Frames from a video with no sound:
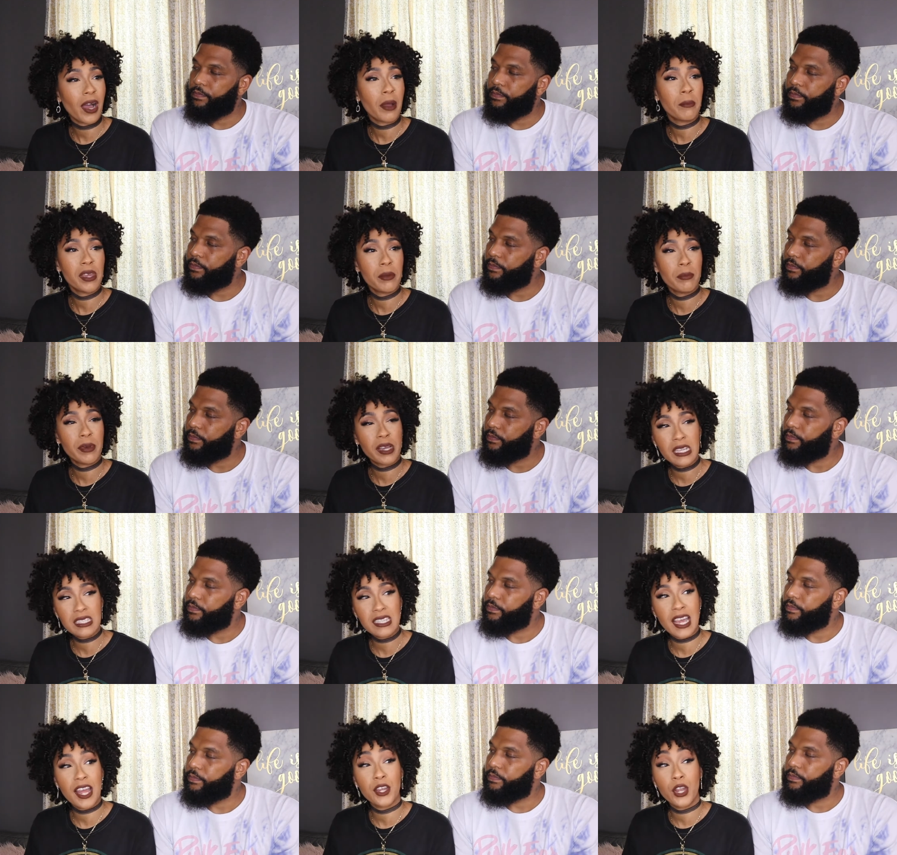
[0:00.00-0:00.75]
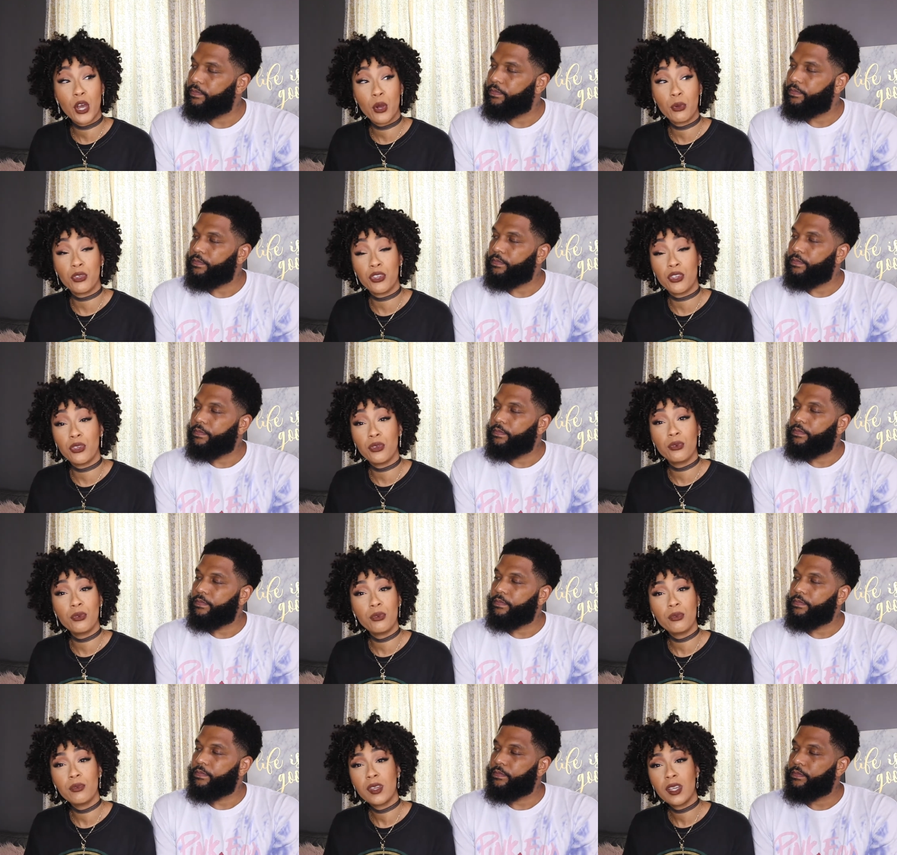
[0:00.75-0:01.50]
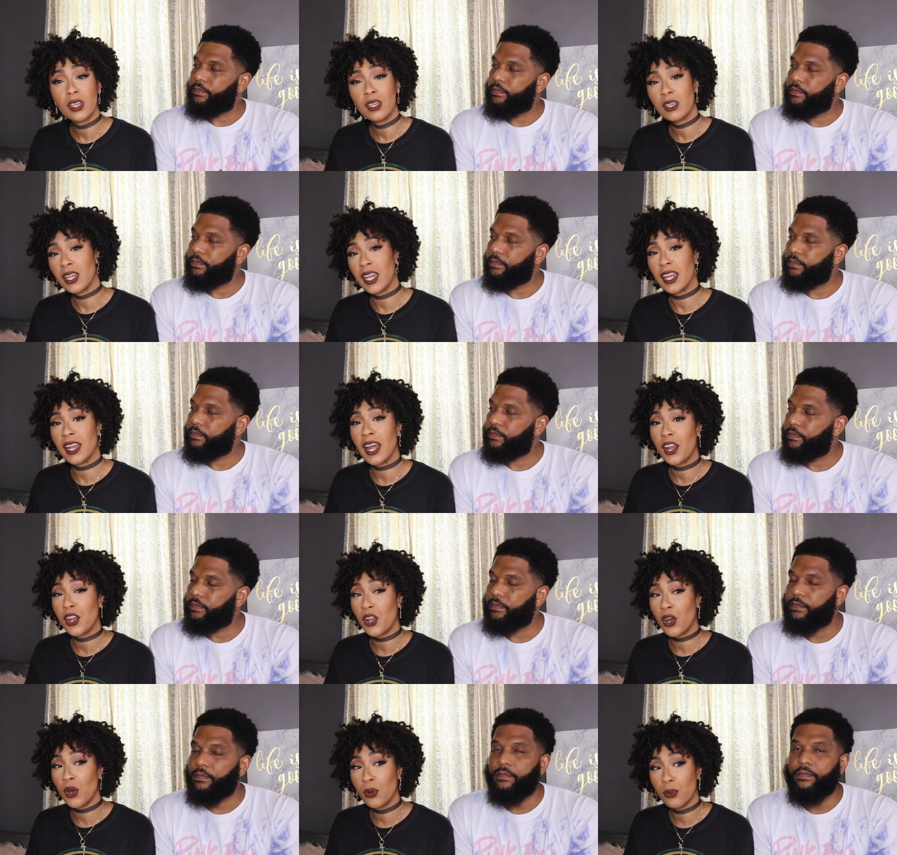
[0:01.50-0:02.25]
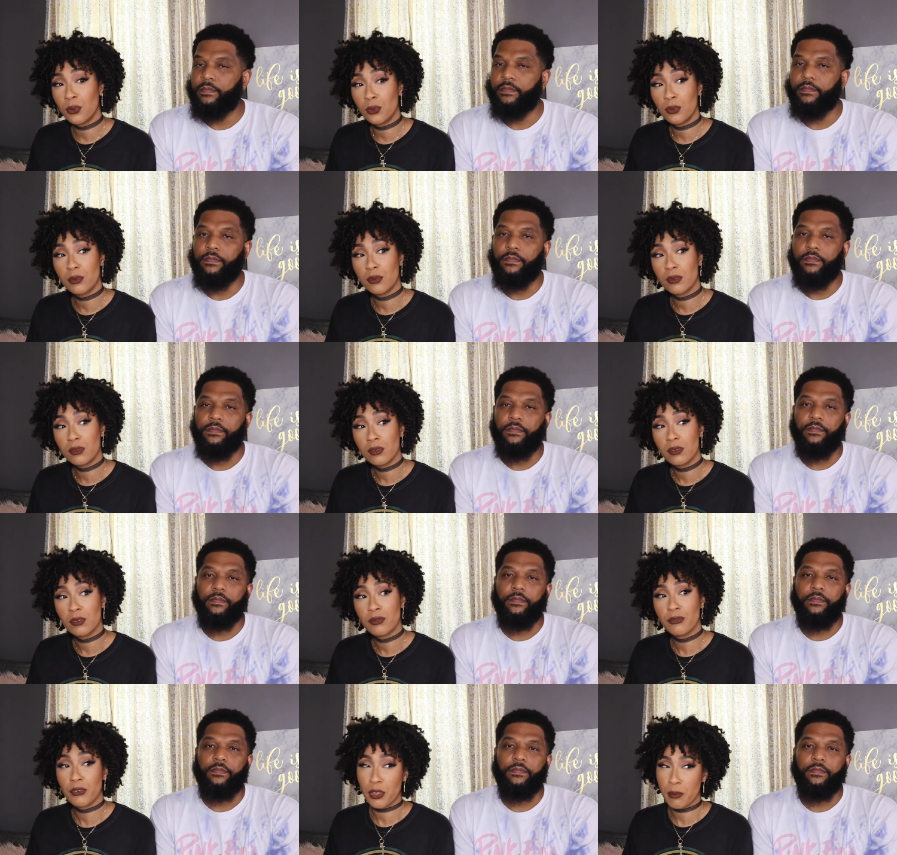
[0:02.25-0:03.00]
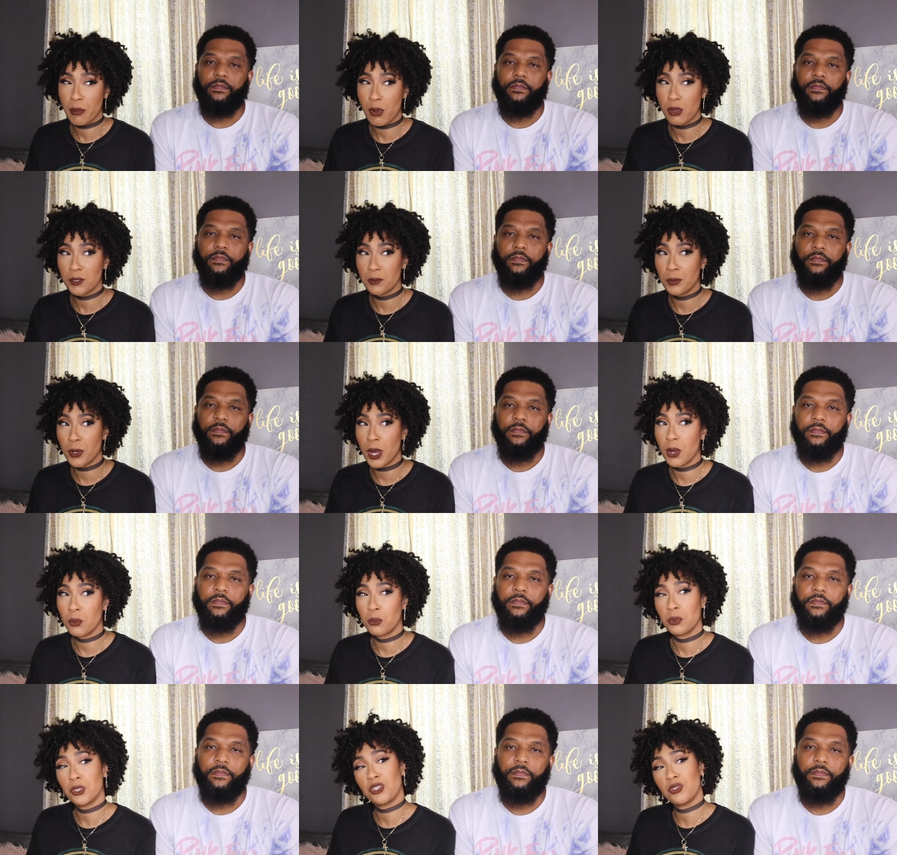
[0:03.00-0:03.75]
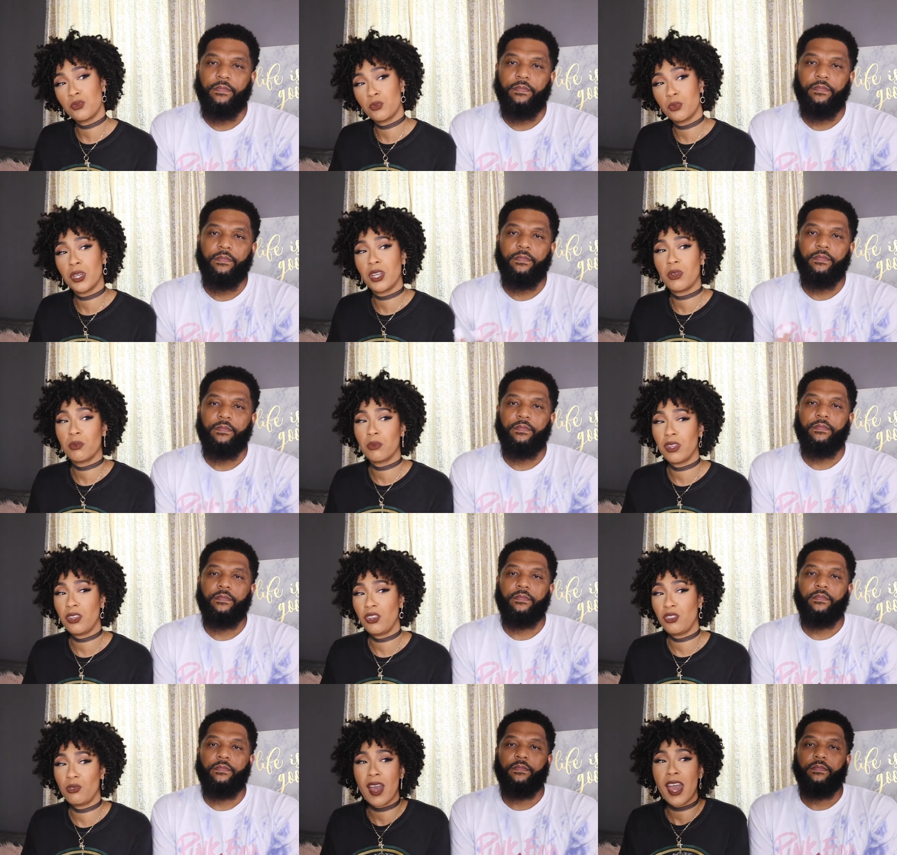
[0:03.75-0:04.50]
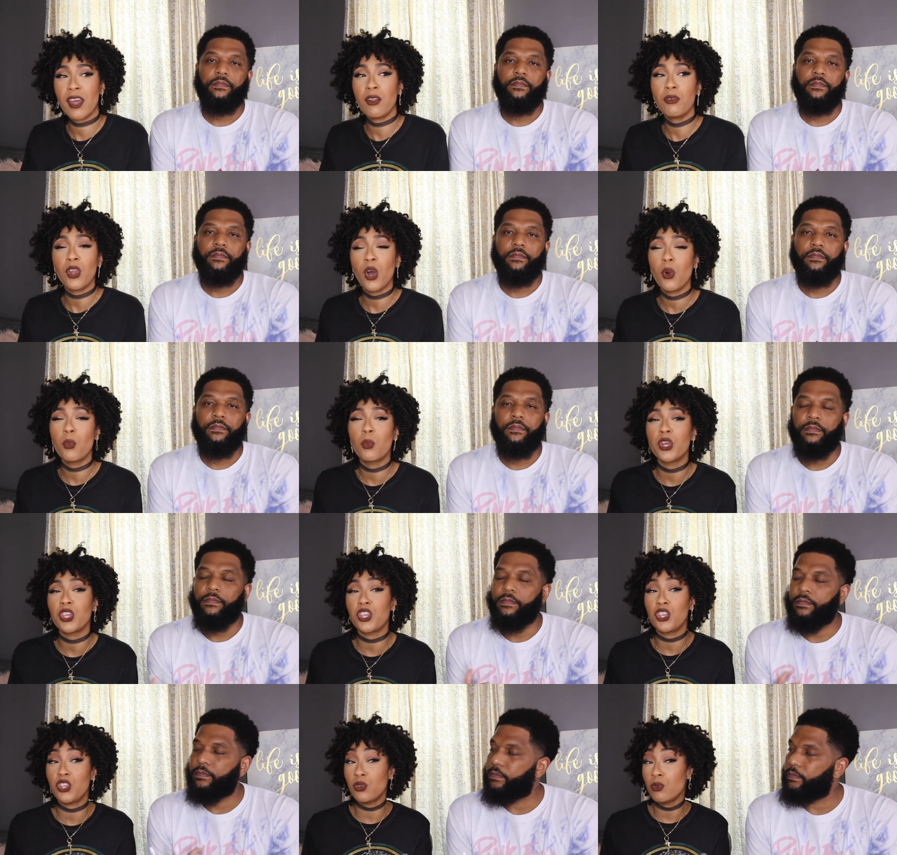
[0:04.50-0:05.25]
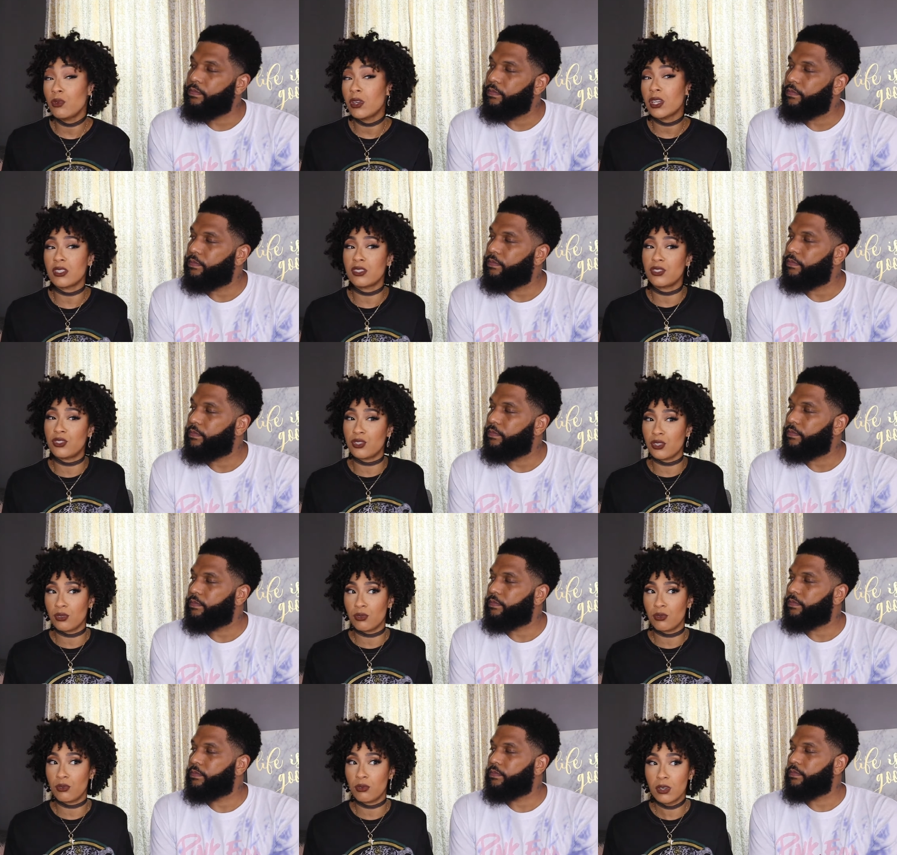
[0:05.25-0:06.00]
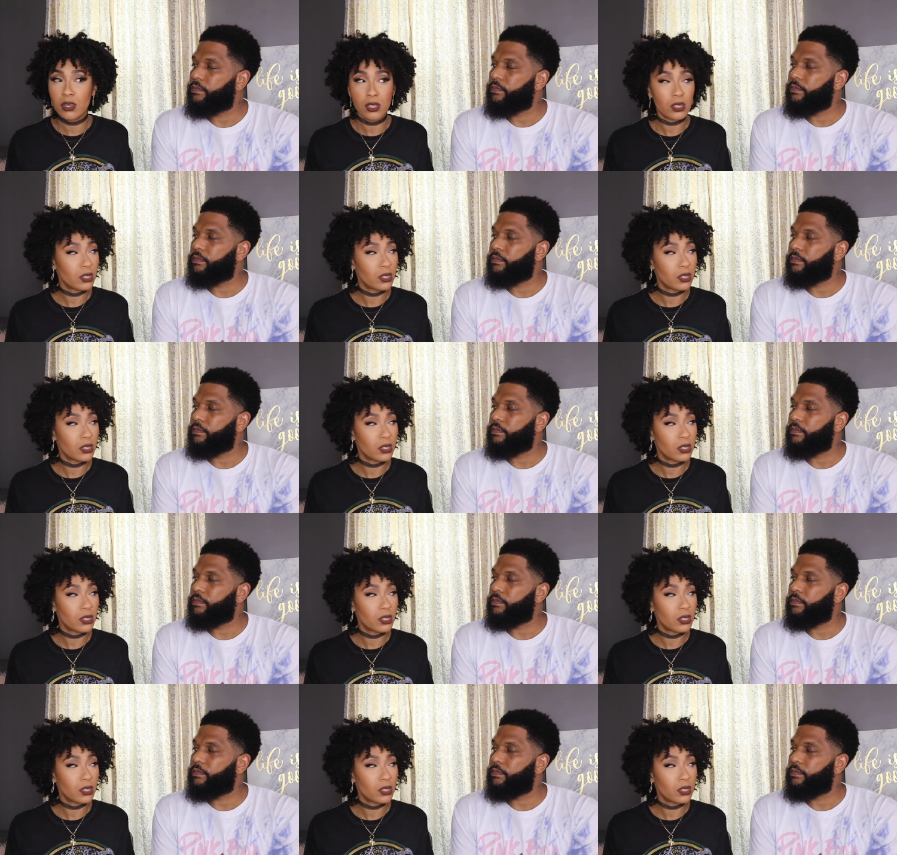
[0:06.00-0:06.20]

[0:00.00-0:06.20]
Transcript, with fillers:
Speaker 1: I mean, because I know you and I know for the most part what you would and wouldn't do. I don't know what you could do